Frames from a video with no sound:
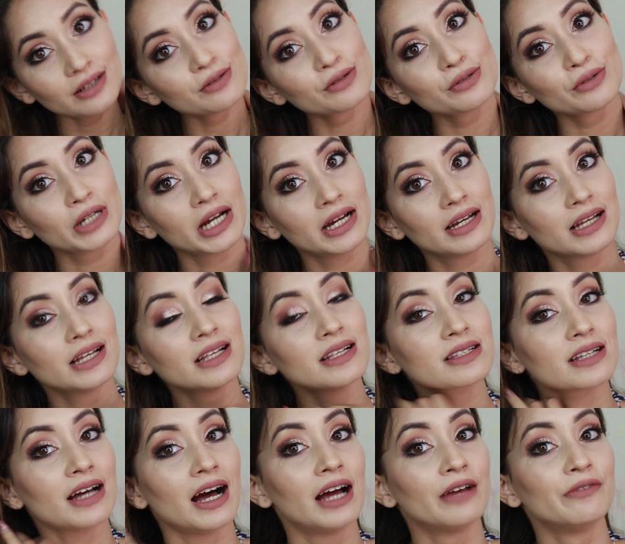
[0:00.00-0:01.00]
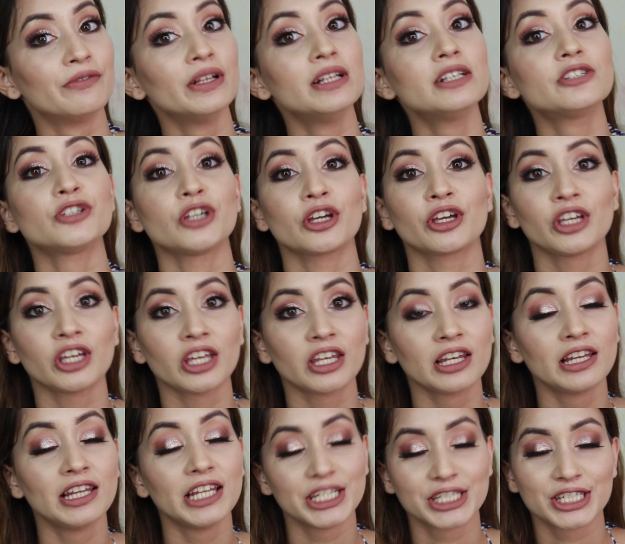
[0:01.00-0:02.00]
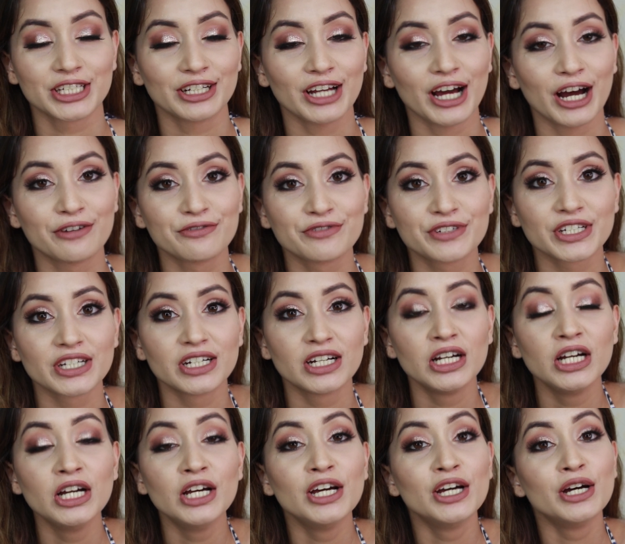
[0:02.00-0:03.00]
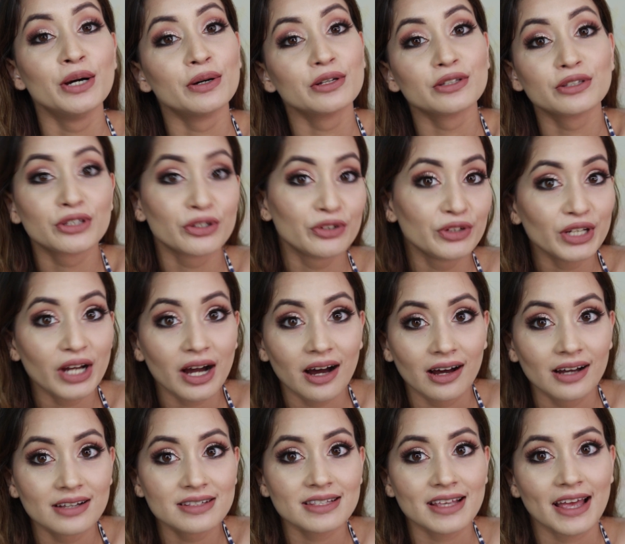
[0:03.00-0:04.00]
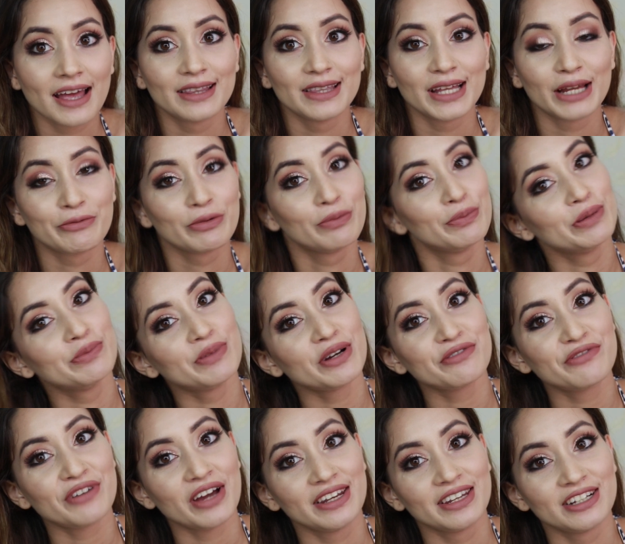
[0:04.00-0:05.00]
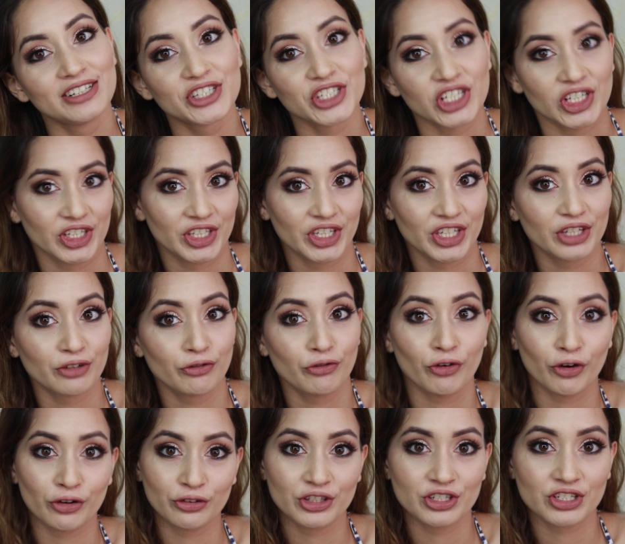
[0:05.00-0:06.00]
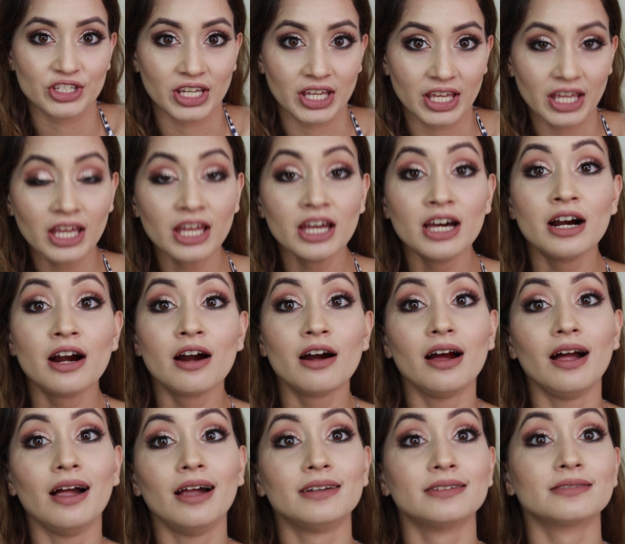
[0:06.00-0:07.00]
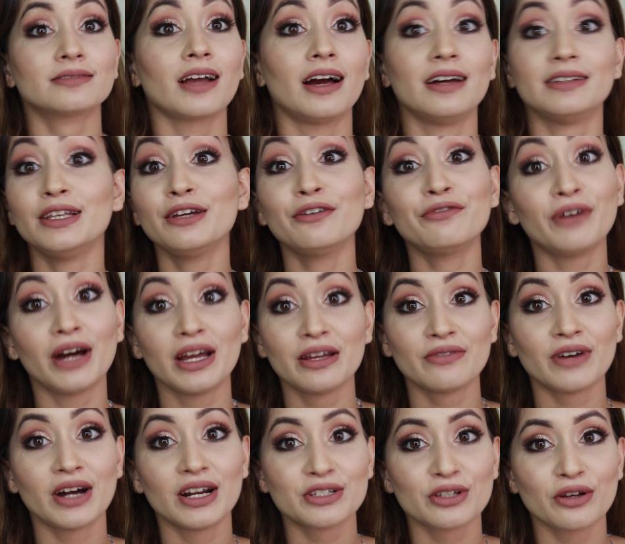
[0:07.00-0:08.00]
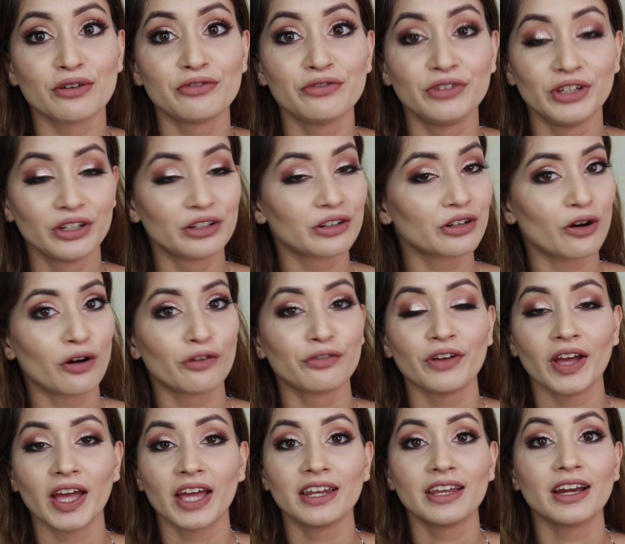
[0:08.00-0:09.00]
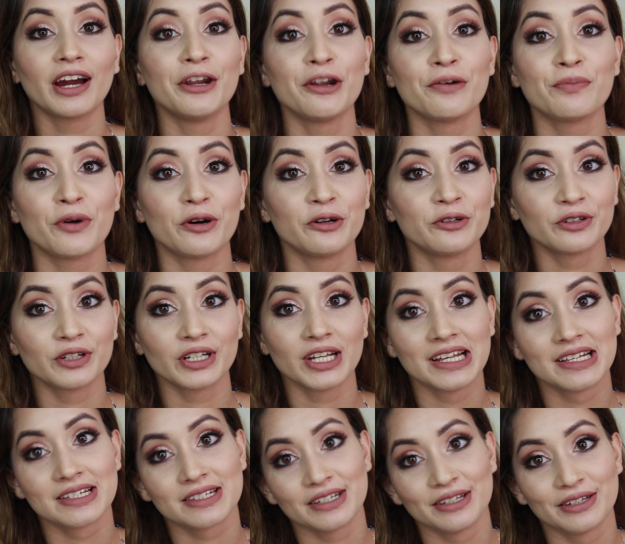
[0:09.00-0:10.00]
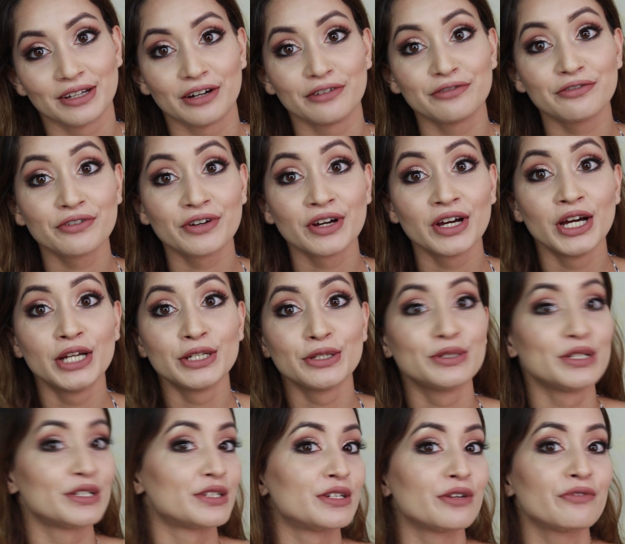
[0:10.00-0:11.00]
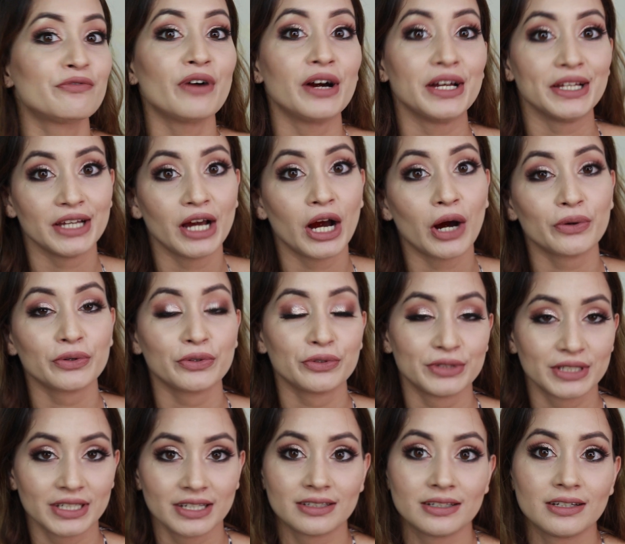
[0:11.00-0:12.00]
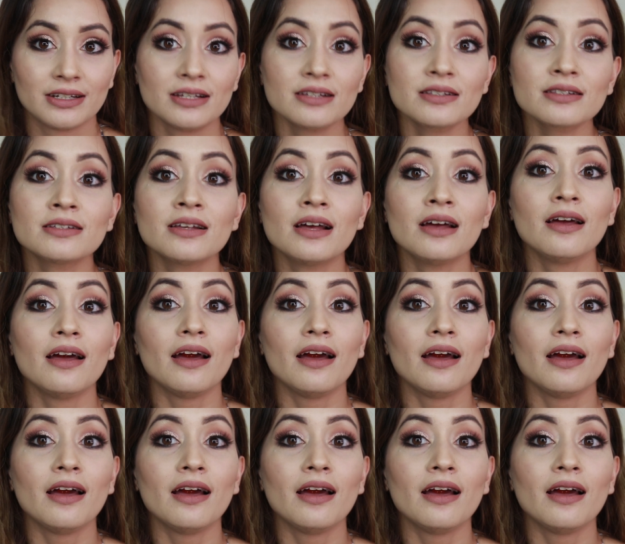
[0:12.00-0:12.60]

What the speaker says: So guys, I will check in later after 3 hours, and that will be my final check-in for the day. And I think 5 hours of wear of any kind of powder is enough to justify how good it is.